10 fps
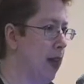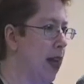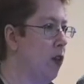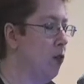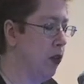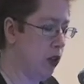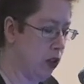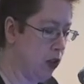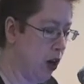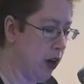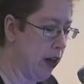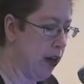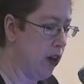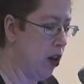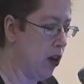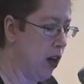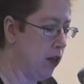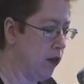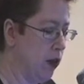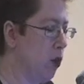and who is the authority are
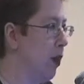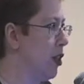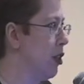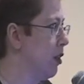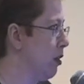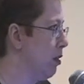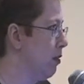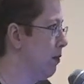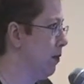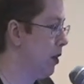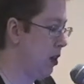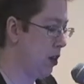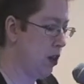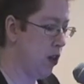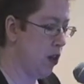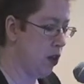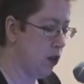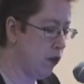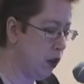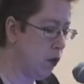not the real questions.
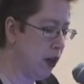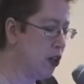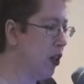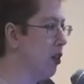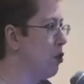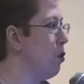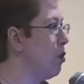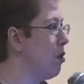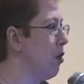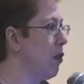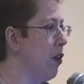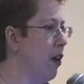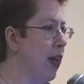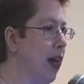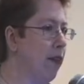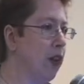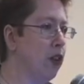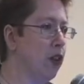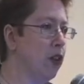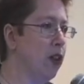The real question is, who is the authority having
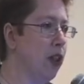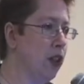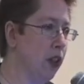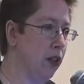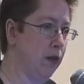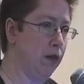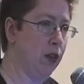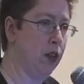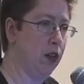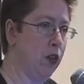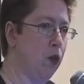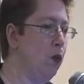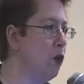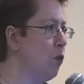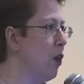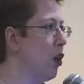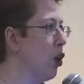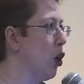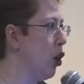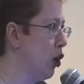jurisdiction? Who is the one who
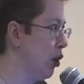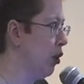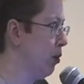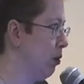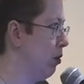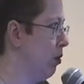could hurt you?